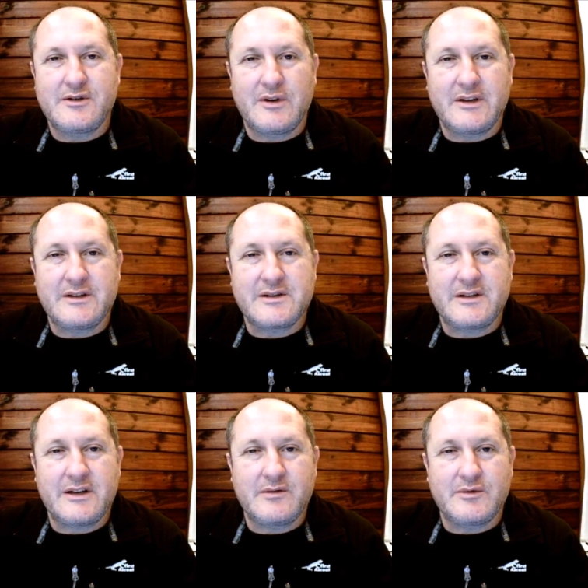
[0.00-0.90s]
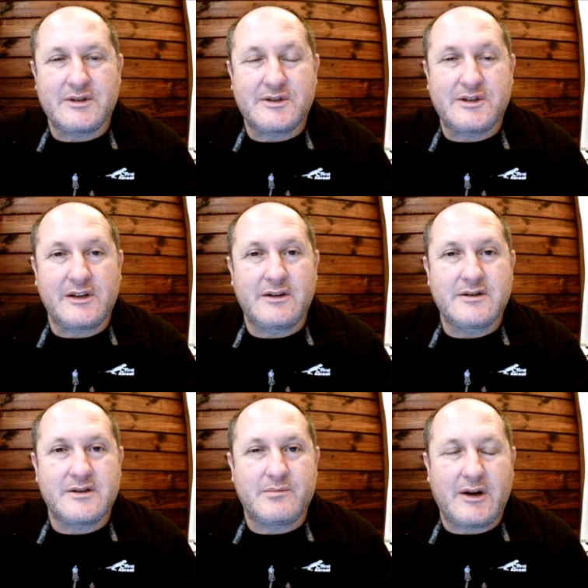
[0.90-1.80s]
you'll understand what this channel
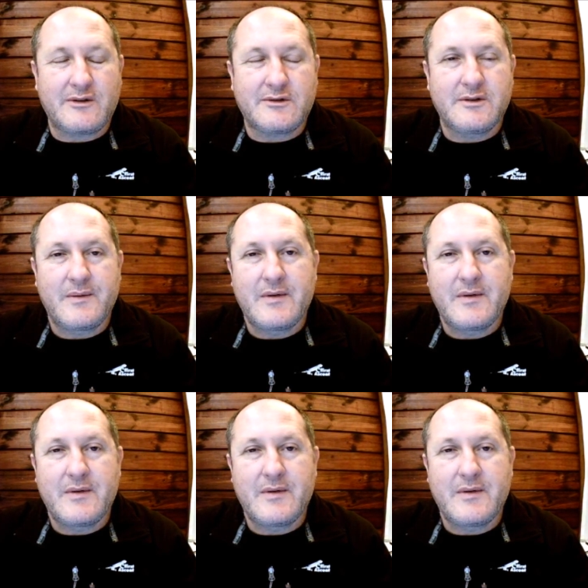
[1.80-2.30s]
is about.